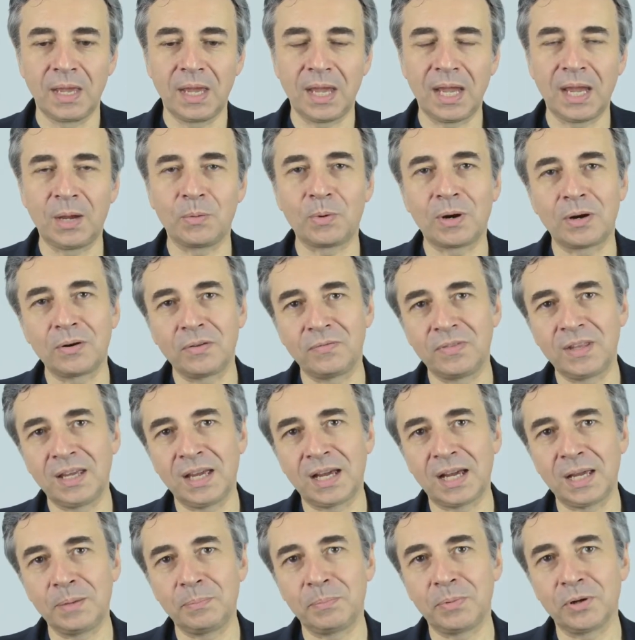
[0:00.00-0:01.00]
And one of the
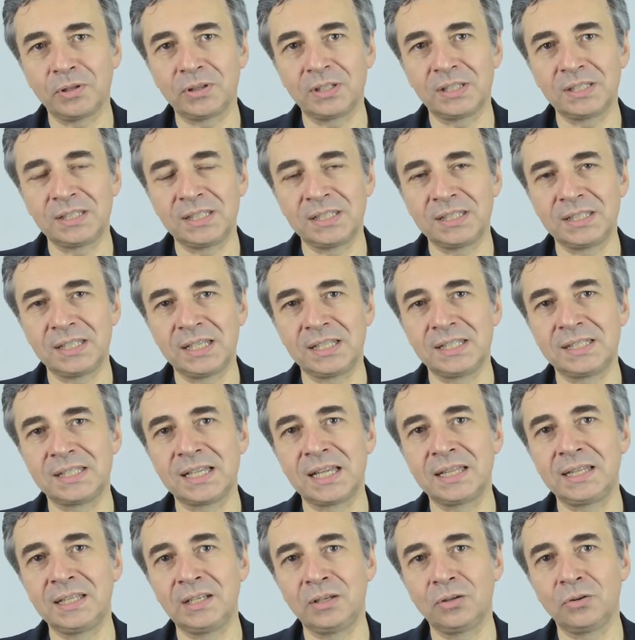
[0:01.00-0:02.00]
hypotheses is
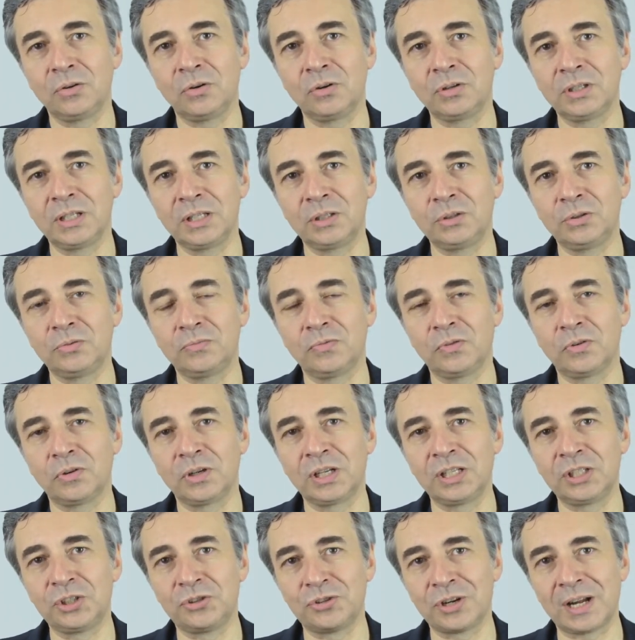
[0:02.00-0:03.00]
that in order for
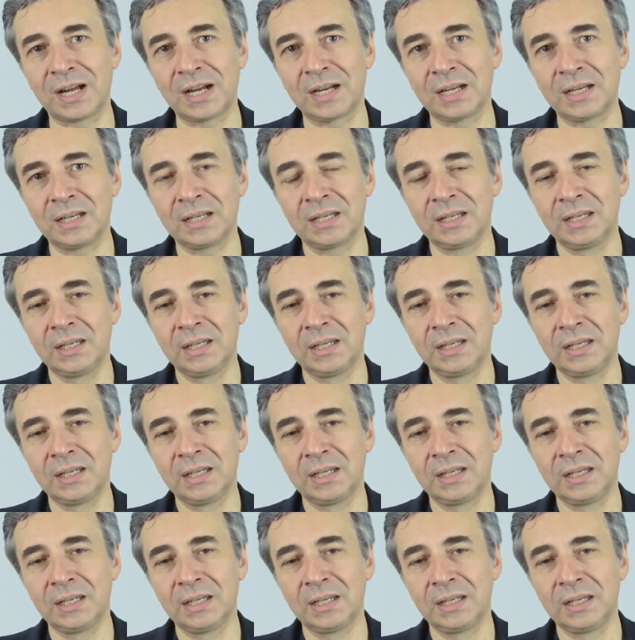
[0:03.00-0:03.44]
a drug